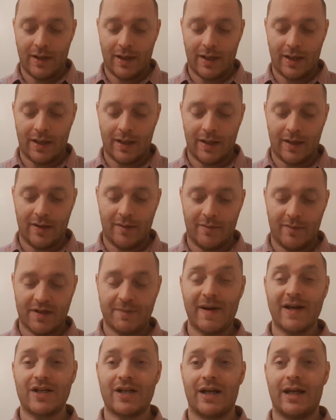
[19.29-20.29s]

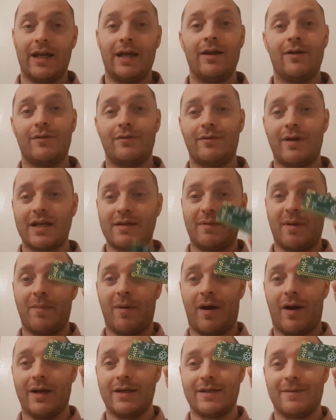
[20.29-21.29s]
especially raspberry
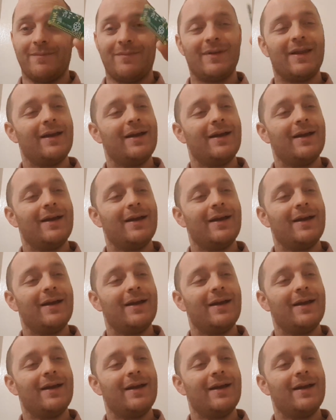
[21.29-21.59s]
pies.